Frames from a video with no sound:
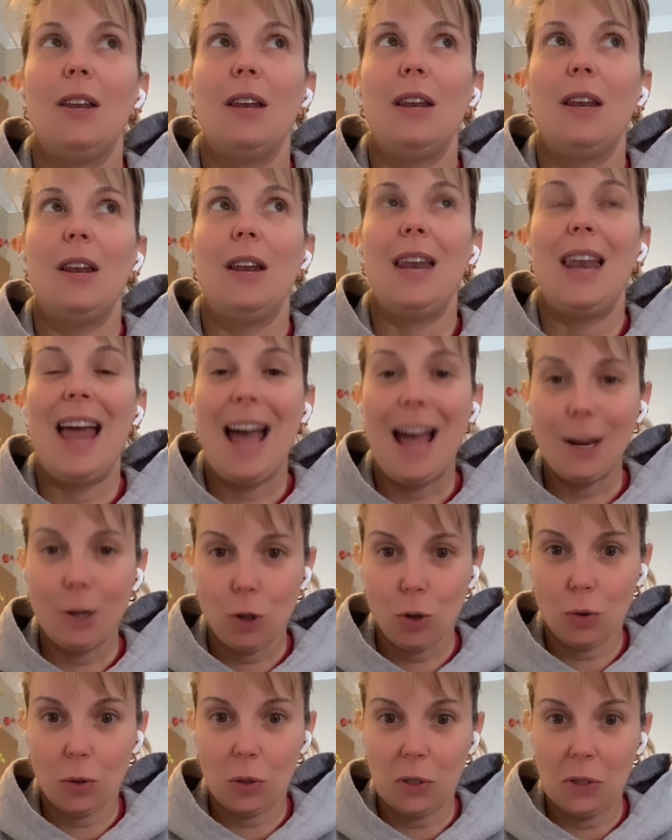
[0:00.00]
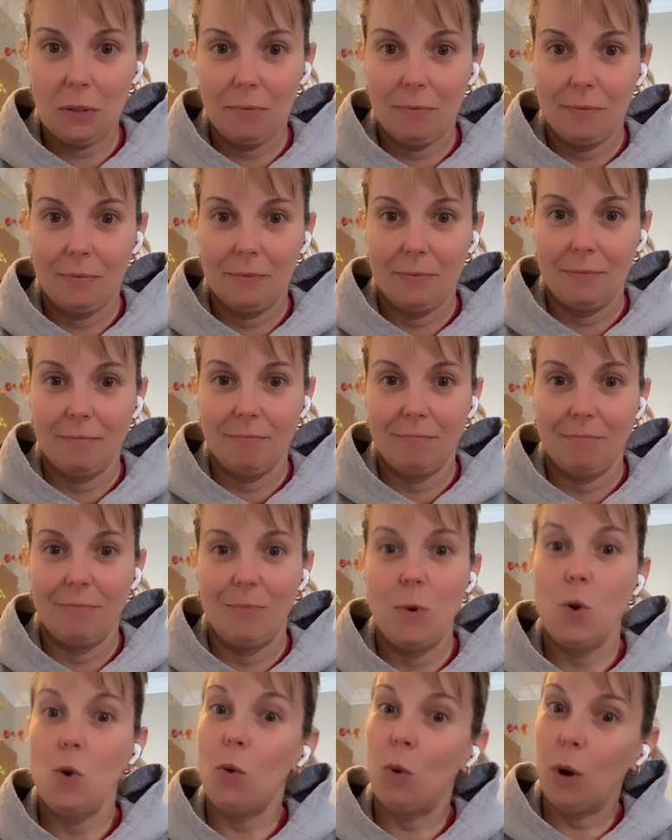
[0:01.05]
natural,
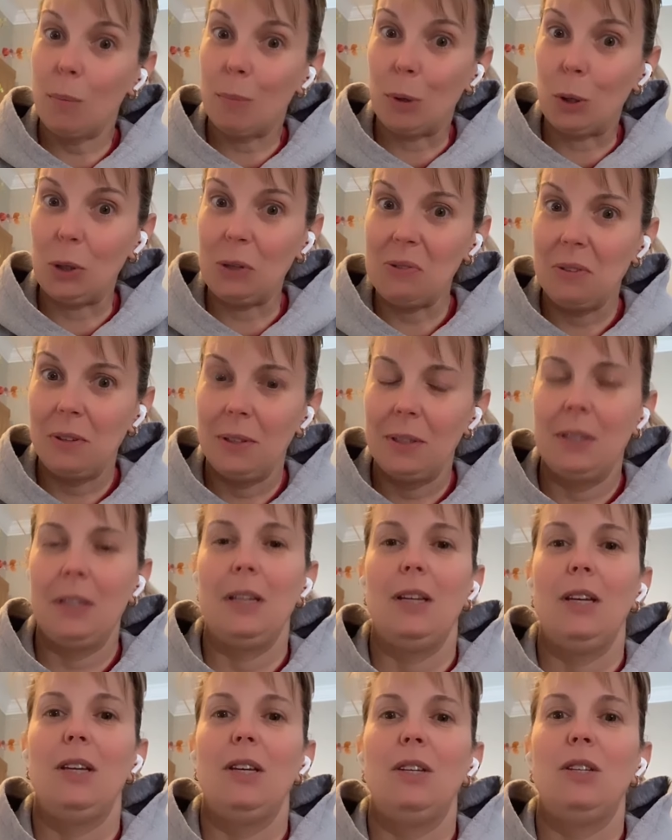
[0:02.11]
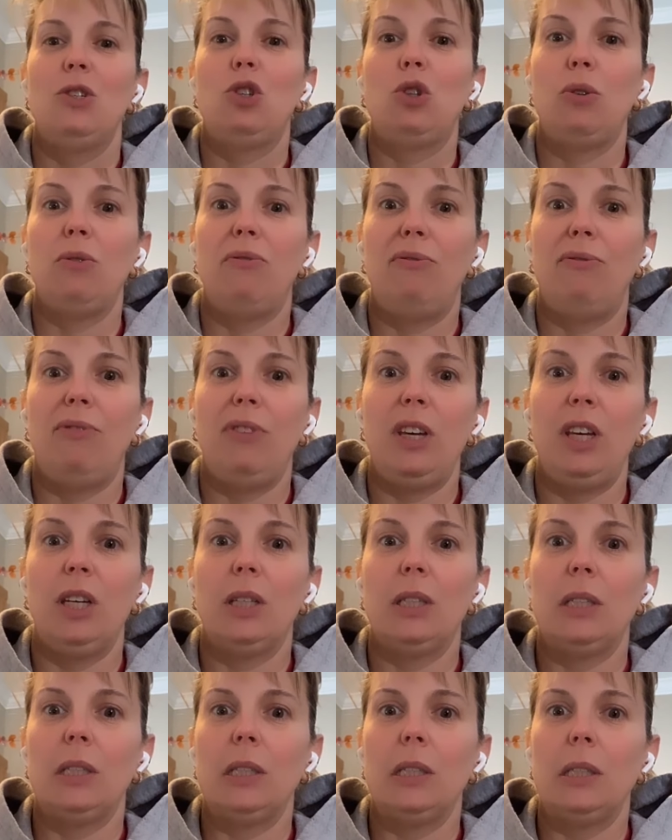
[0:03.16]
normal to
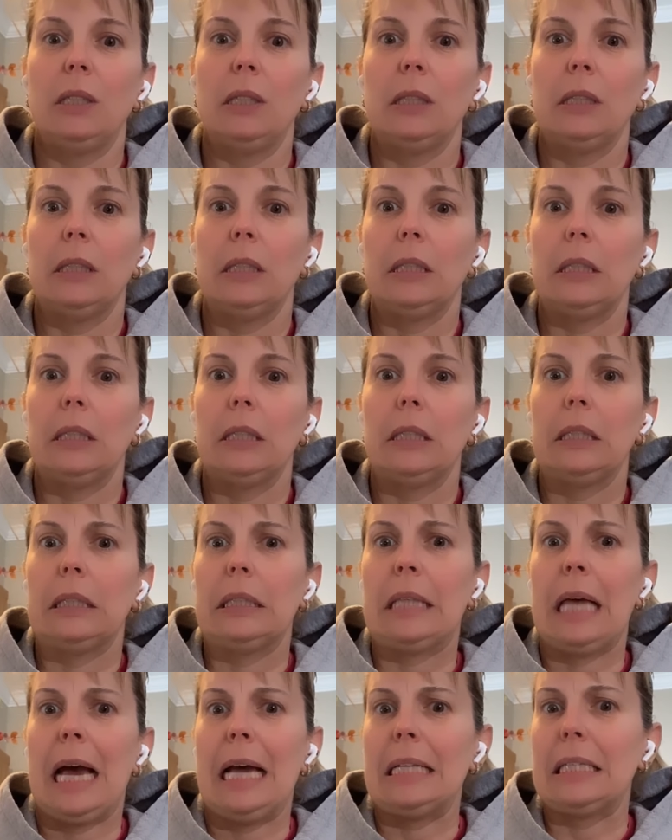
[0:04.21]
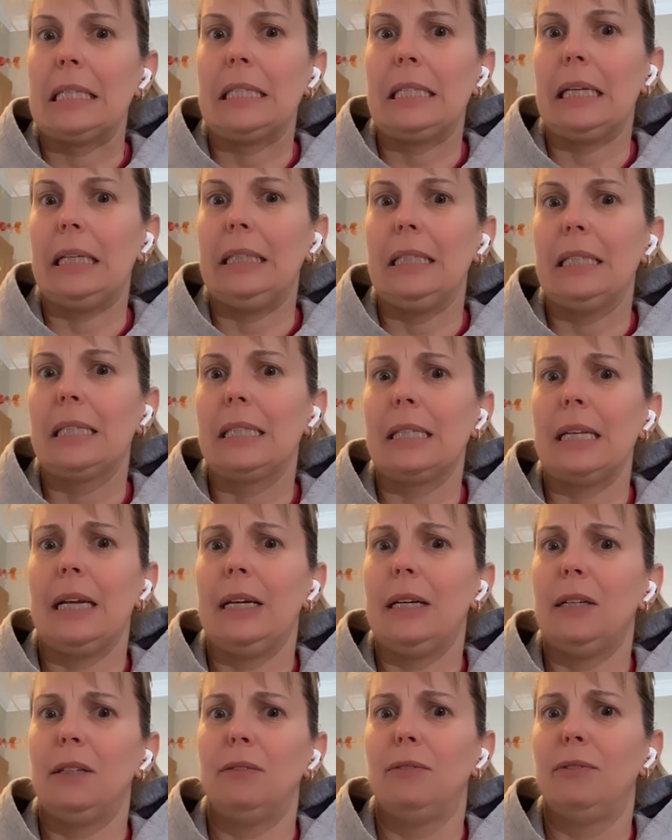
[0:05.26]
feel that sense
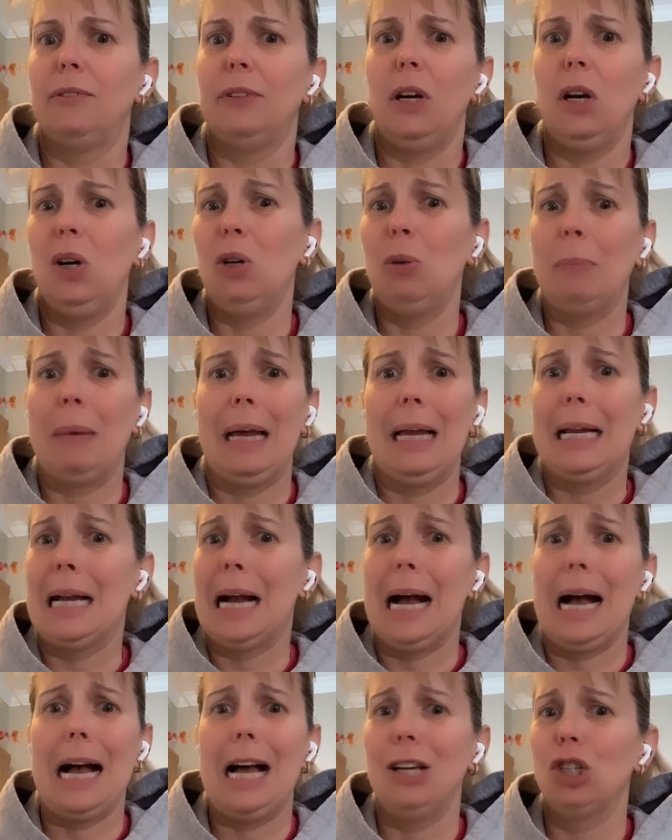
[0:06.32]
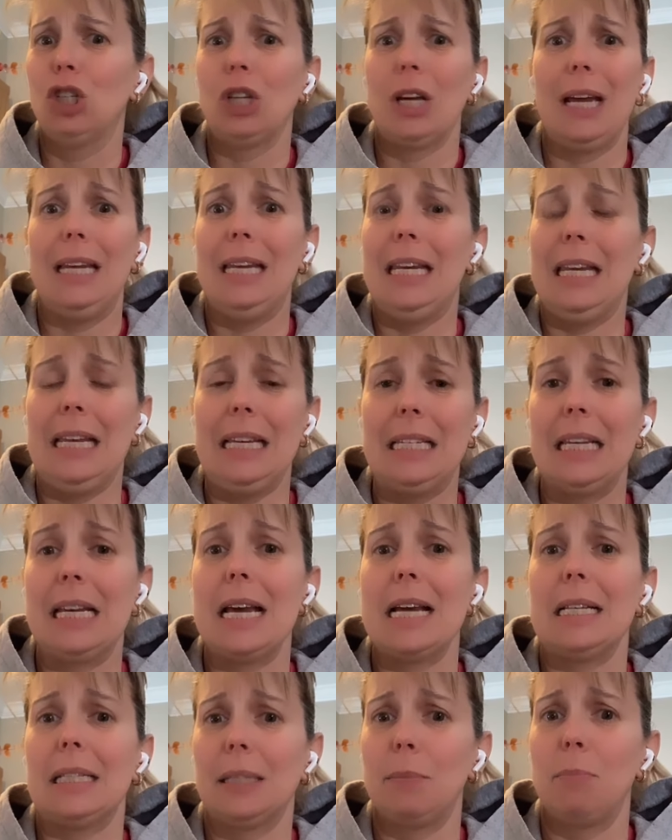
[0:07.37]
of, oh my gosh, I need to
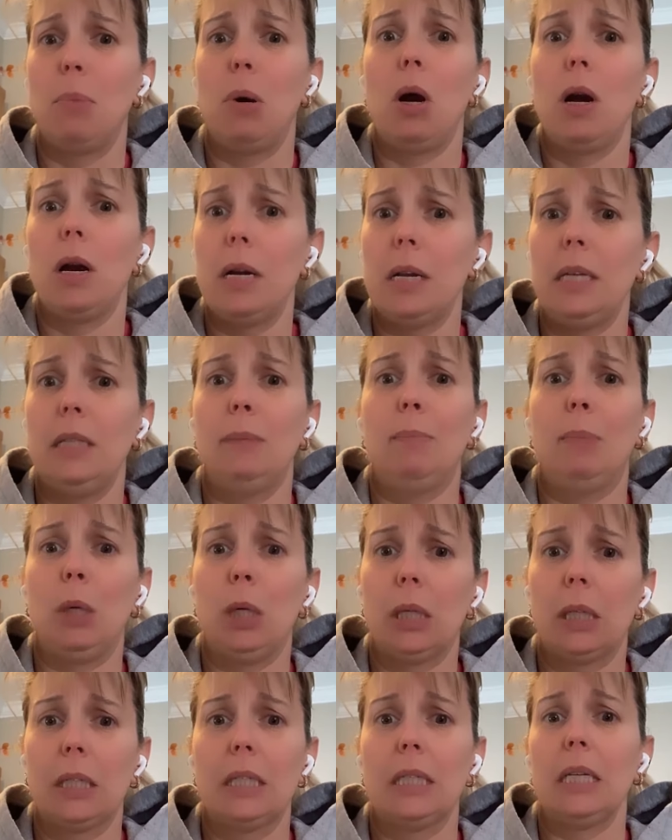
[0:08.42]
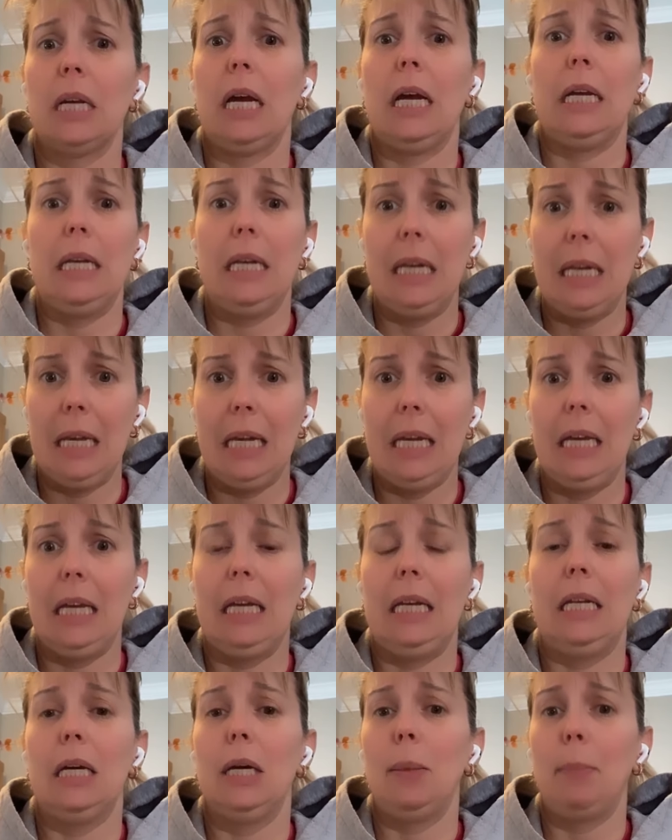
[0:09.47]
get some parties booked. I
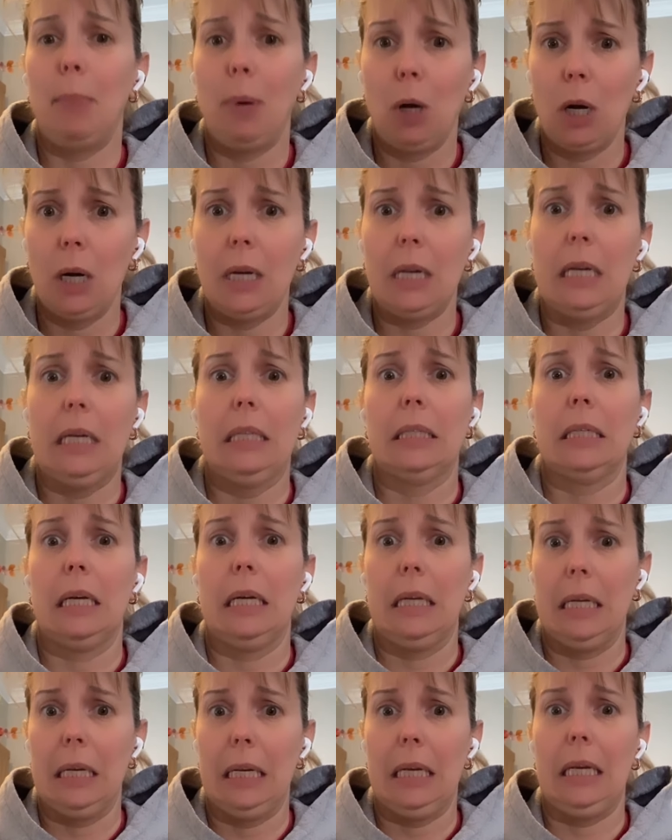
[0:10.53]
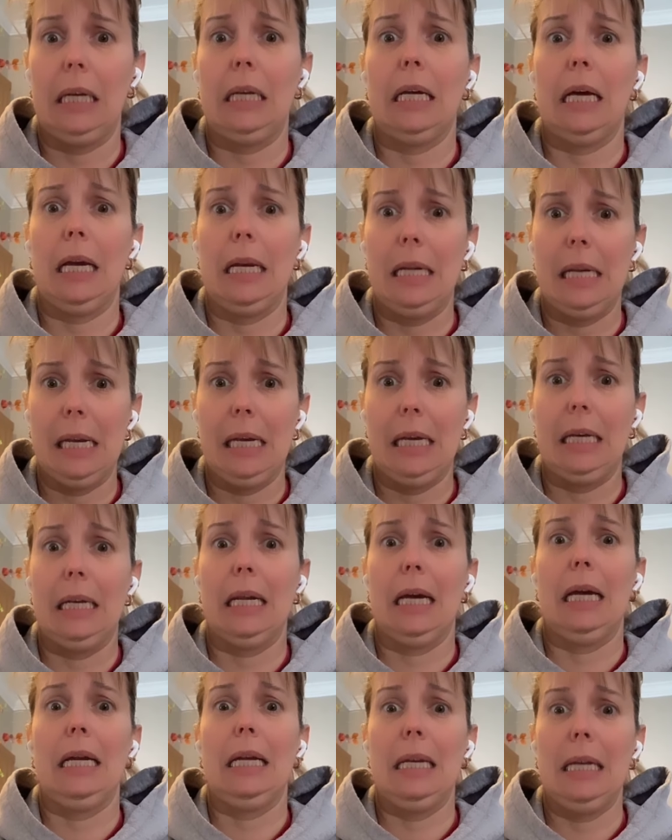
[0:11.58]
need parties. I need
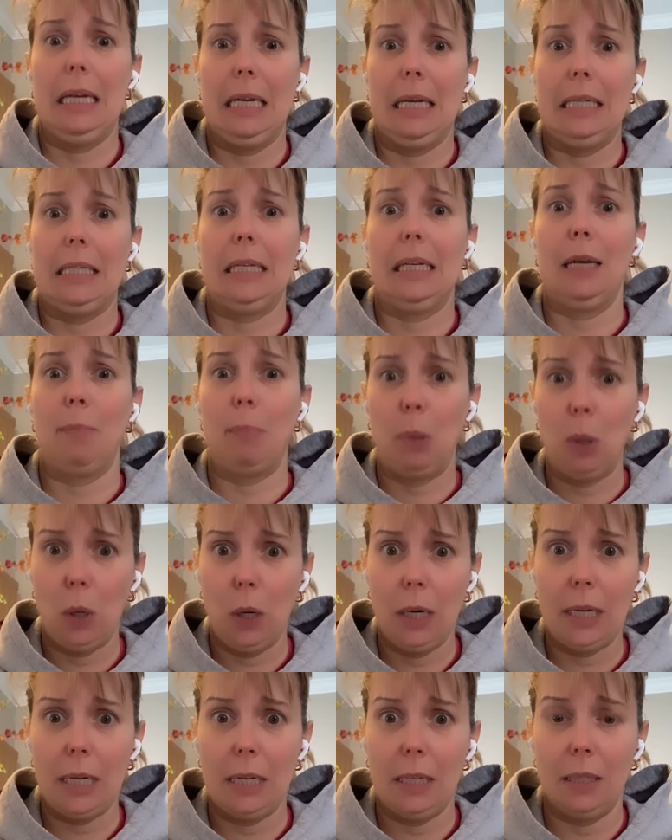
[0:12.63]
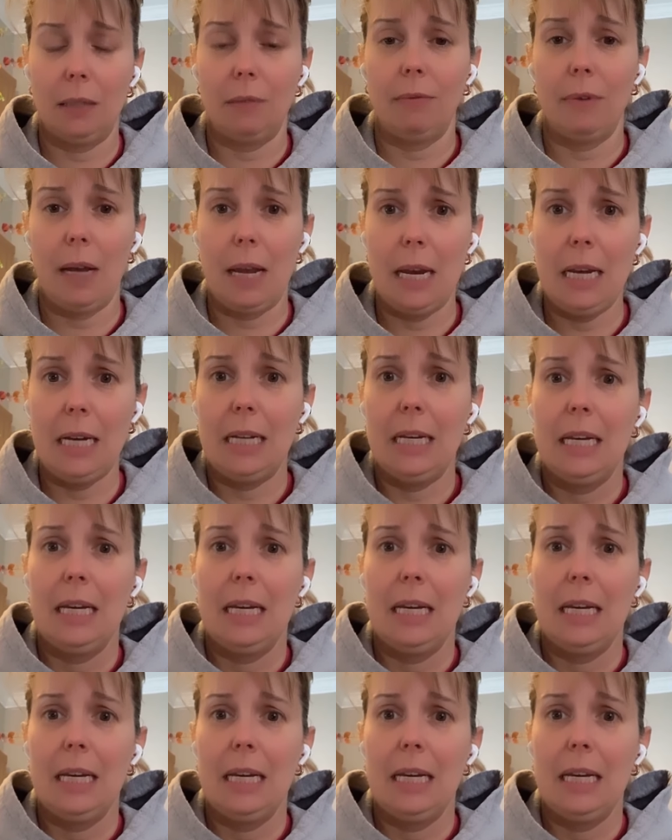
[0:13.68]
to get parties, right?